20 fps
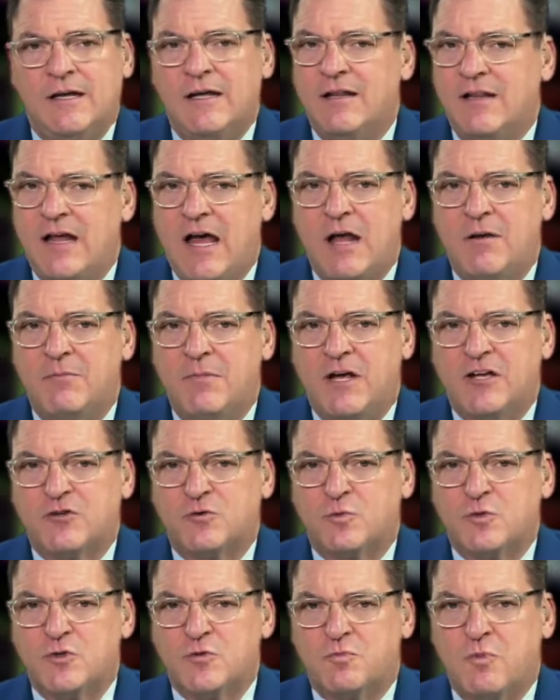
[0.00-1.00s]
Elon
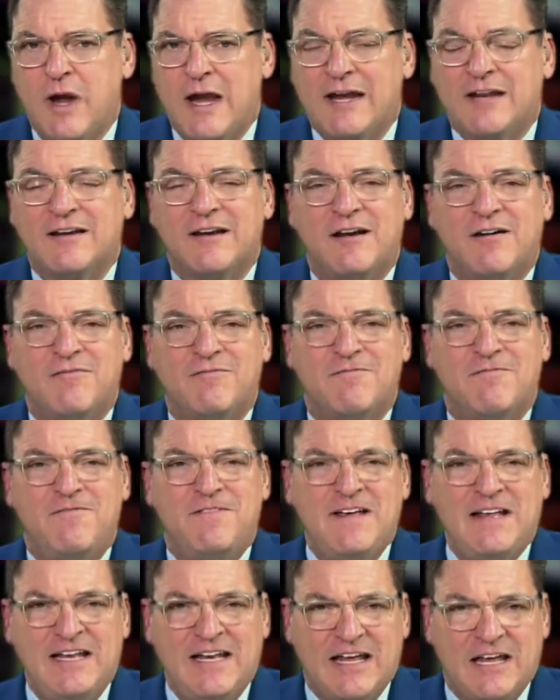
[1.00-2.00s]
Musk was branded a
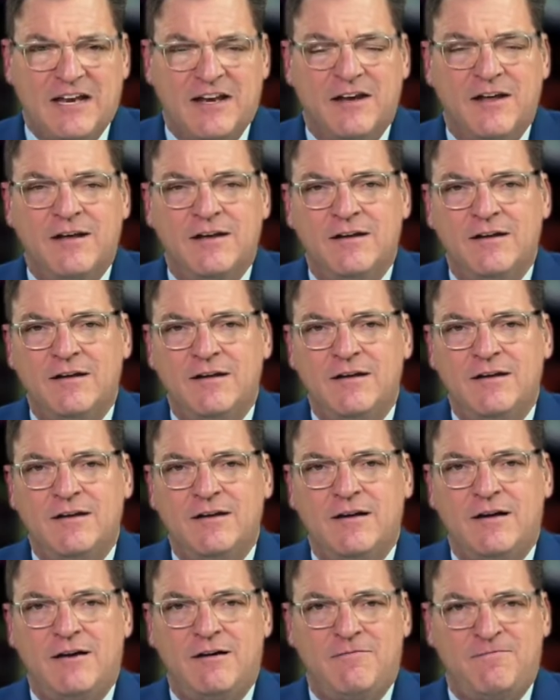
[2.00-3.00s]
villain.
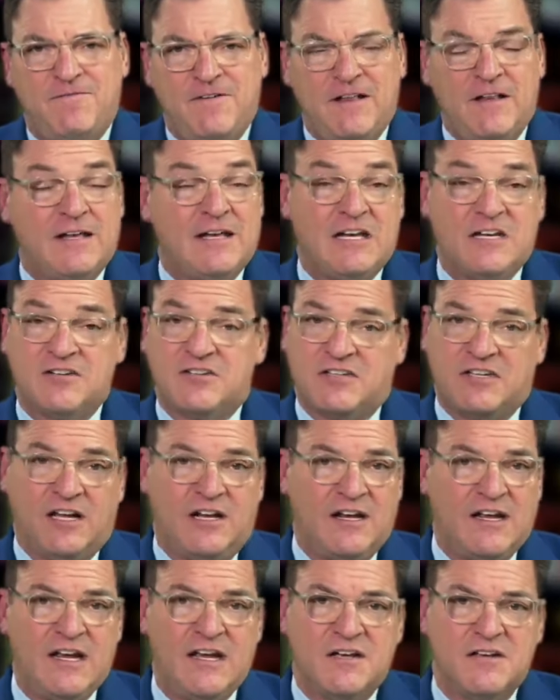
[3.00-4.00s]
A villain, he
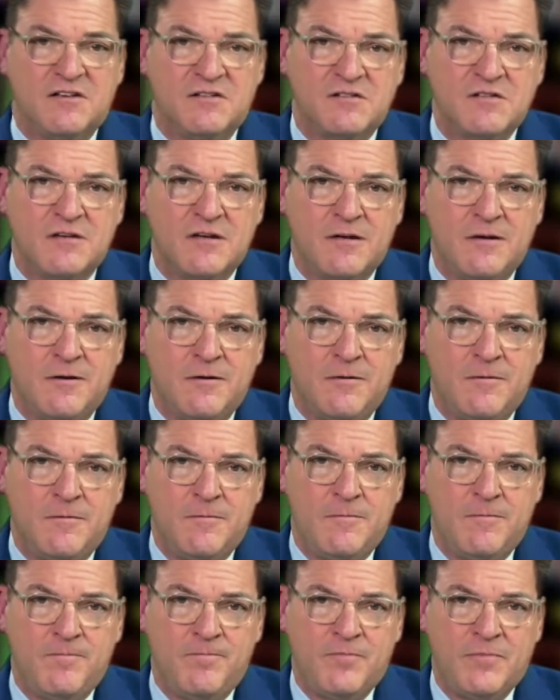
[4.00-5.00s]
still is.
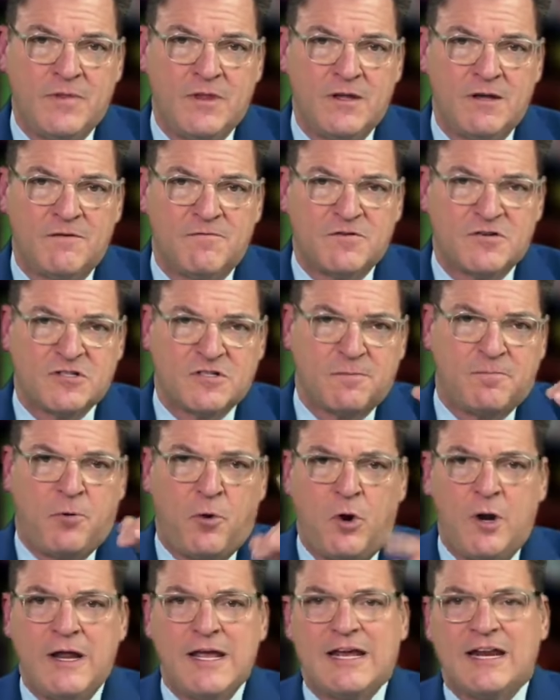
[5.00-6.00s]
For
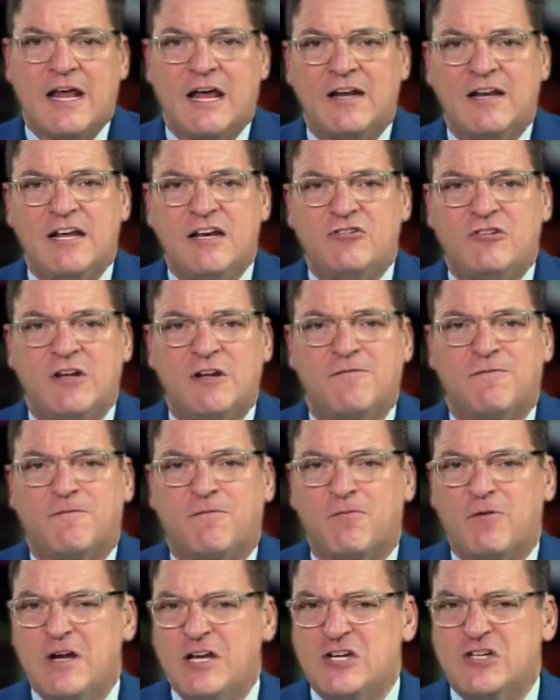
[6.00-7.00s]
supporting and unleashing
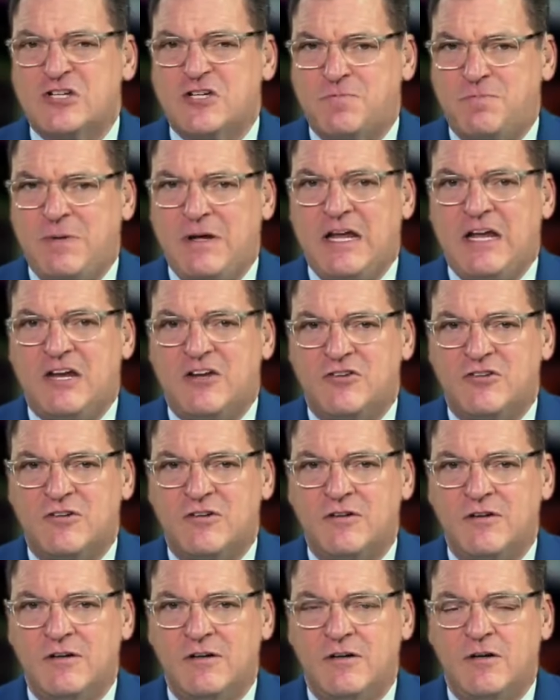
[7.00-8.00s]
free
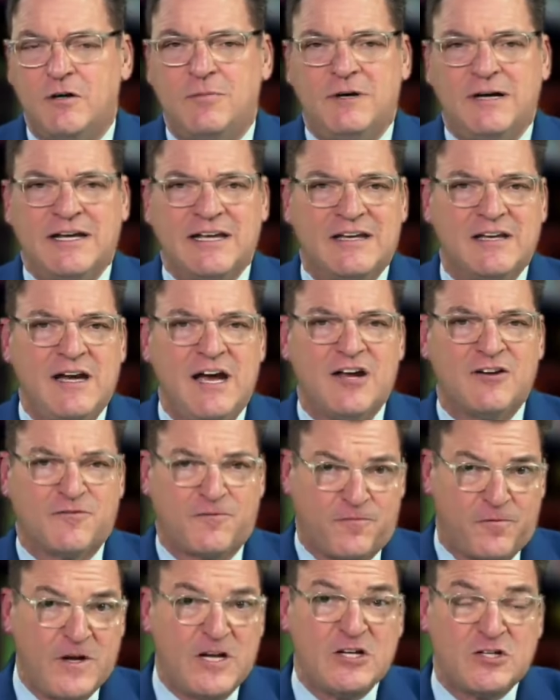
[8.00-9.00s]
speech. Oh my
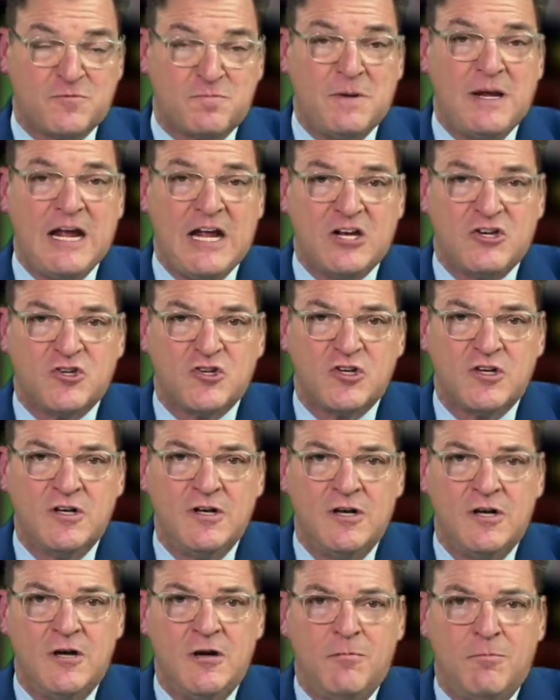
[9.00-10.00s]
gosh, free speech.
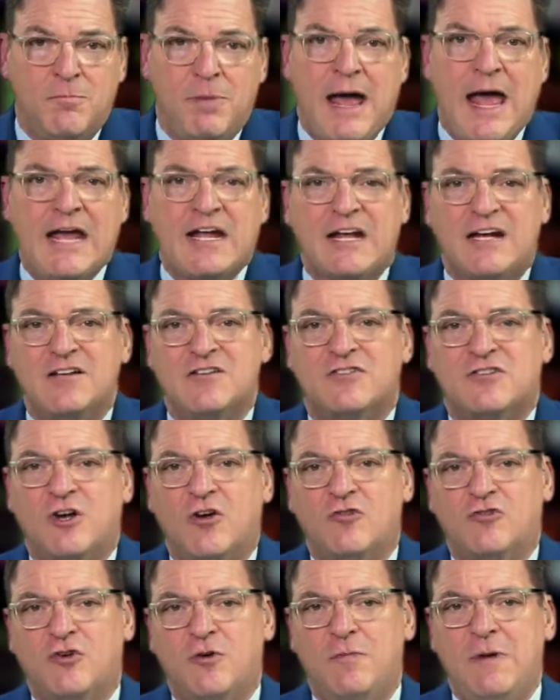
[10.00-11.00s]
Back on
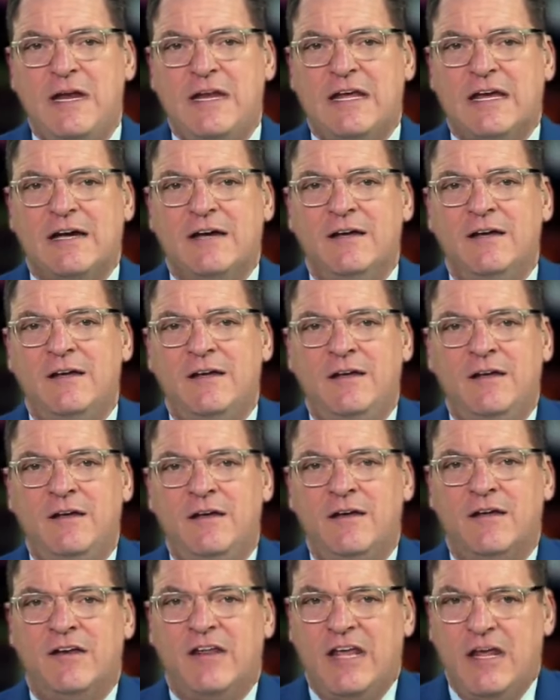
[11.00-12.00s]
social media.
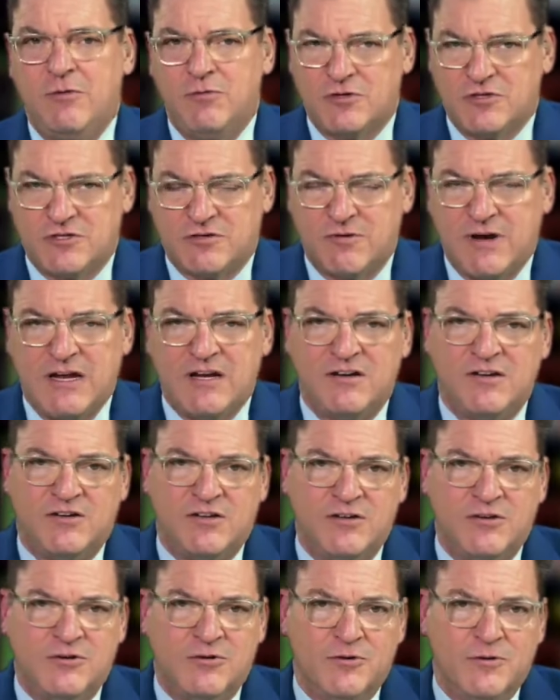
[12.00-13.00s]
And he was
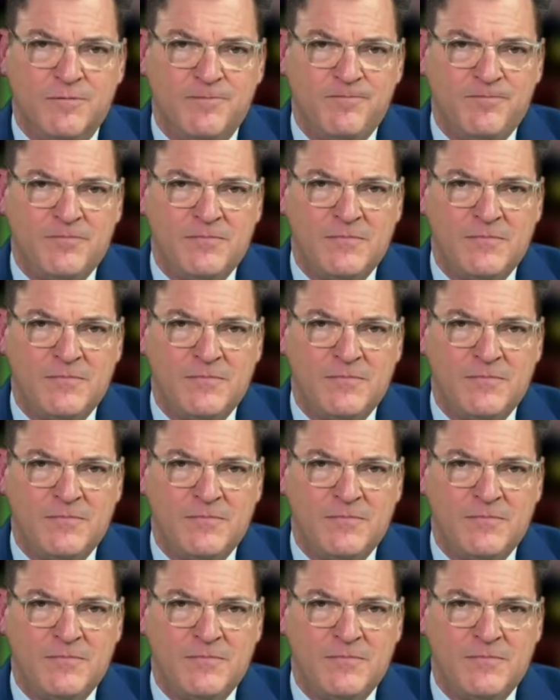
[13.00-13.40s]
threatened too.